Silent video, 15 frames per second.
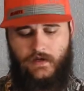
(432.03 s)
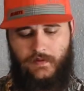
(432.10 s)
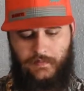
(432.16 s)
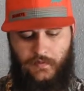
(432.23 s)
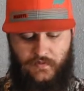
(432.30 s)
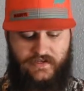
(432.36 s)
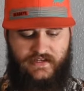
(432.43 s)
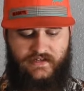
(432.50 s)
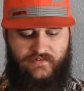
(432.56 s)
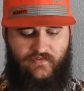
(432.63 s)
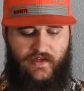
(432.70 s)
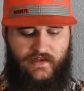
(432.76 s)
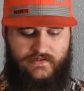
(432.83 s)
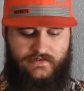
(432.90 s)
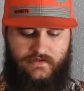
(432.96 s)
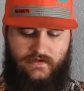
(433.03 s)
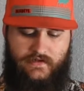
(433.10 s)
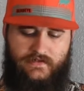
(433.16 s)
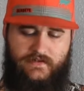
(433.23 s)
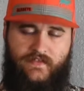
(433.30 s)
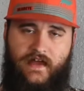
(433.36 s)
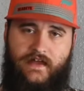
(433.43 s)
but we'll get into
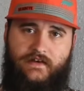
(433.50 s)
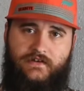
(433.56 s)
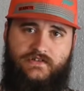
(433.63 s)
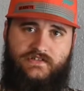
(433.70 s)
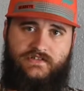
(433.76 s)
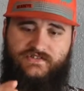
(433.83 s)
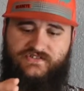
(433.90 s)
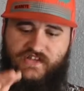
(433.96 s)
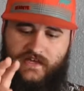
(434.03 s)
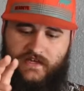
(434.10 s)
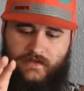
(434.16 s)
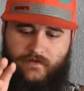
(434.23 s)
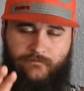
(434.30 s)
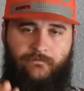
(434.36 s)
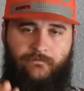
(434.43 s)
that in just a second.